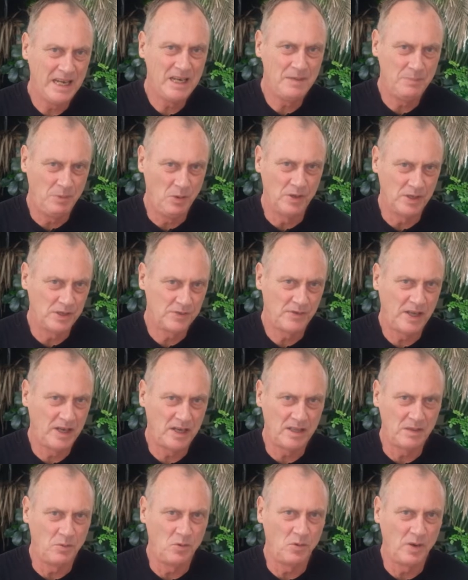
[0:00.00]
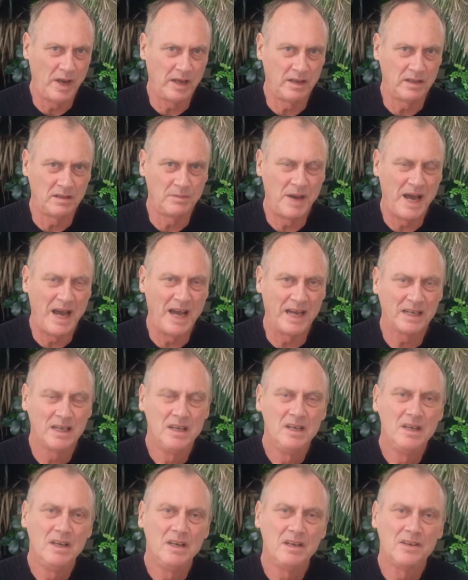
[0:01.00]
points for hitting the ball out of the park.
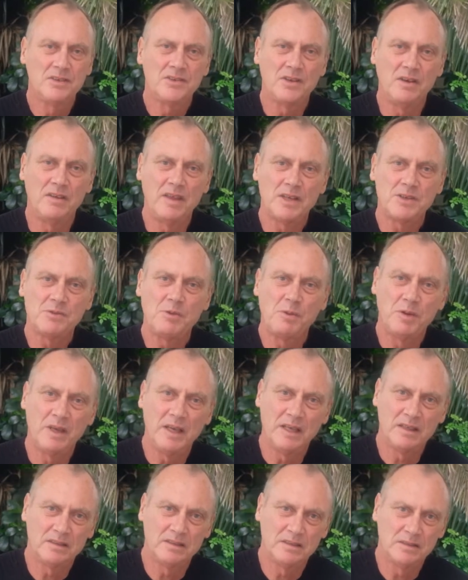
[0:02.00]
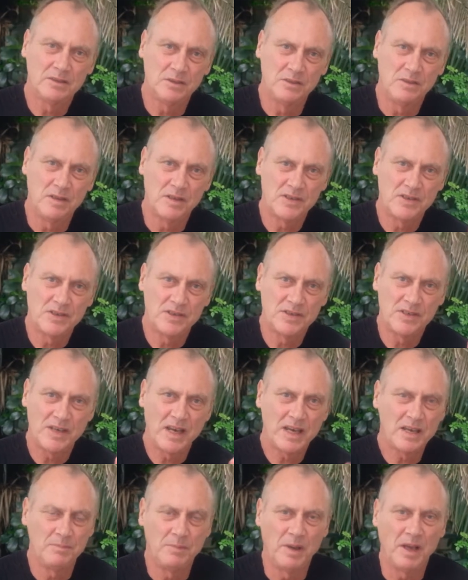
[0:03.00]
So that's where we get to this
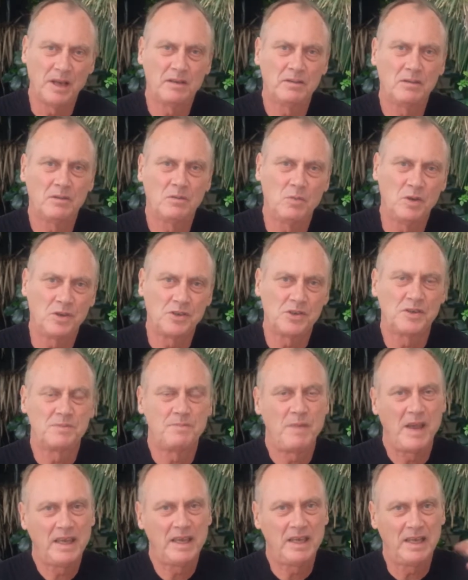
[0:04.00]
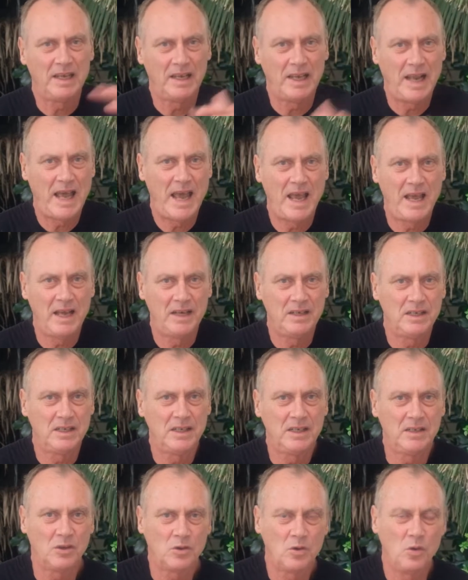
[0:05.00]
second bit, which is making it land
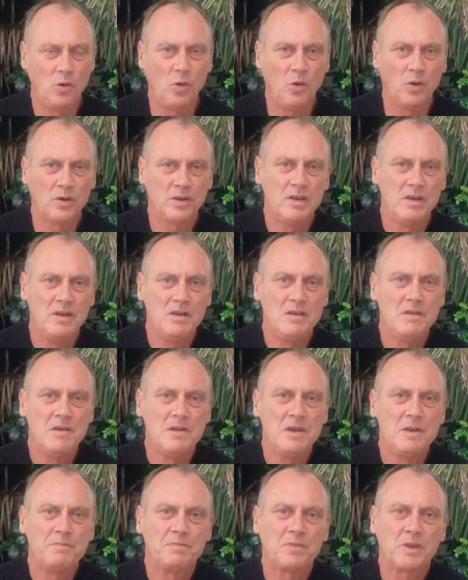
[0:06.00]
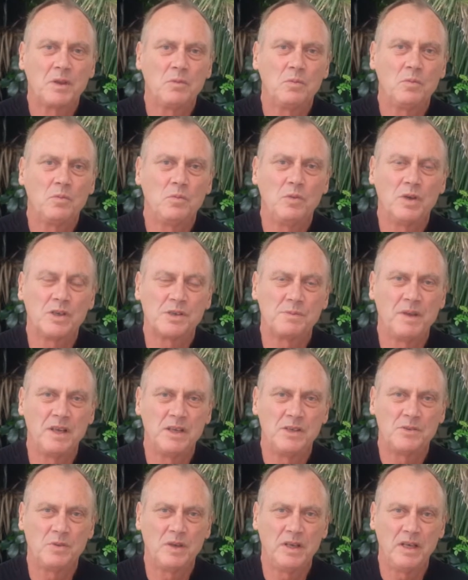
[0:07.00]
in the court, which
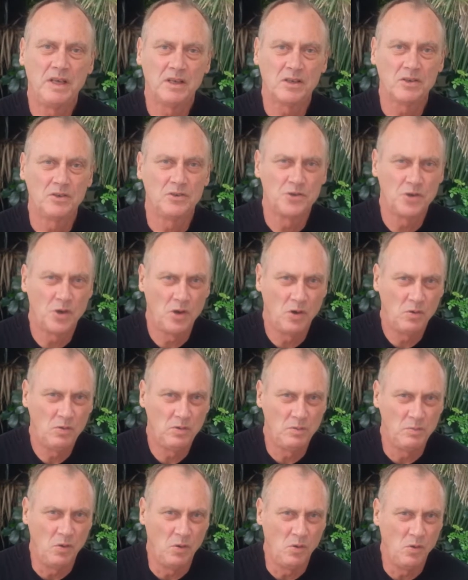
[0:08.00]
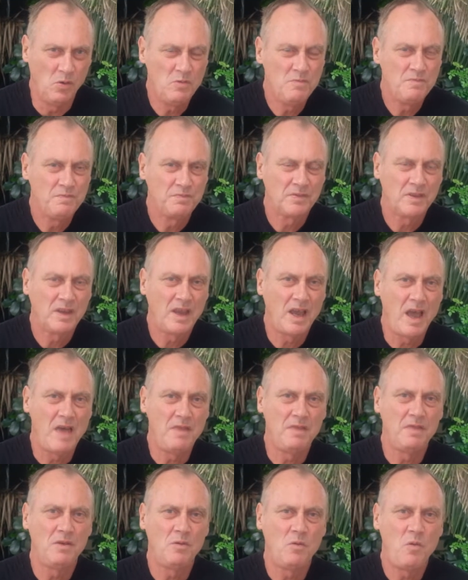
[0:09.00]
means we need to control the ball.
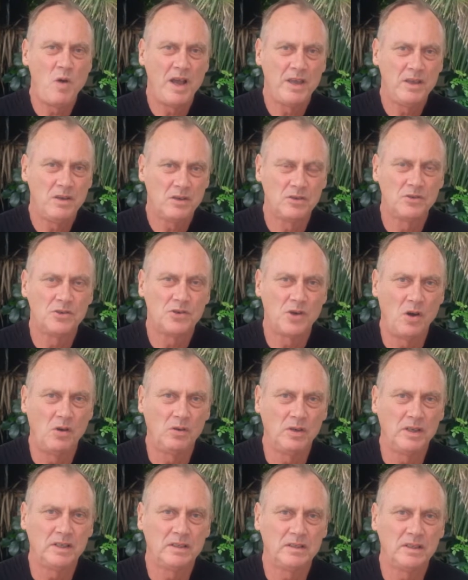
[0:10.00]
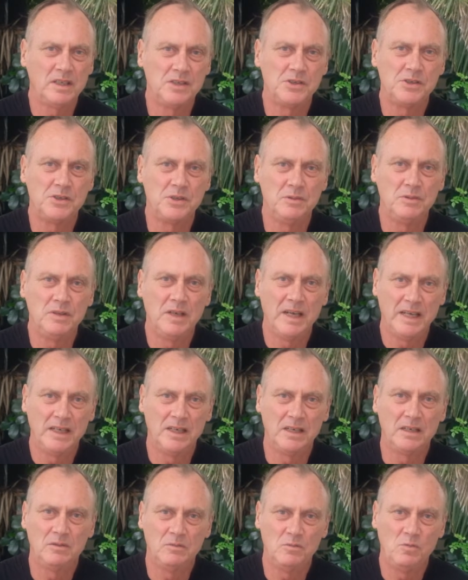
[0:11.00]
And the way you control it is you hit
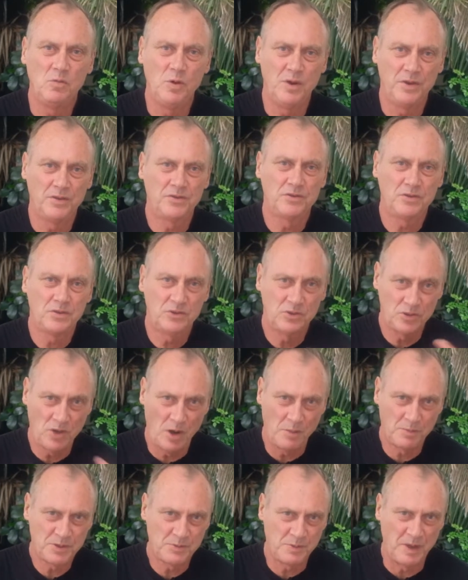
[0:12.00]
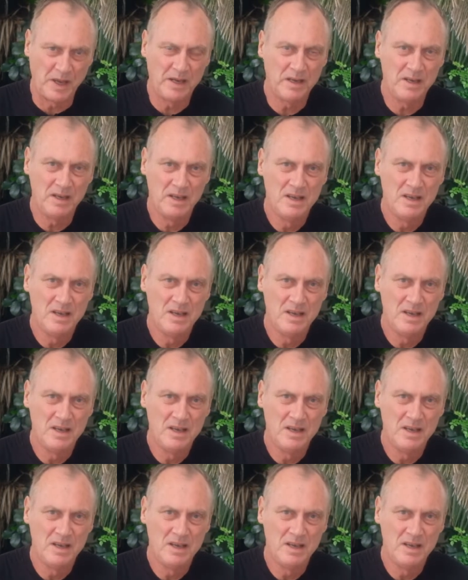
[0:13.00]
it with topspin,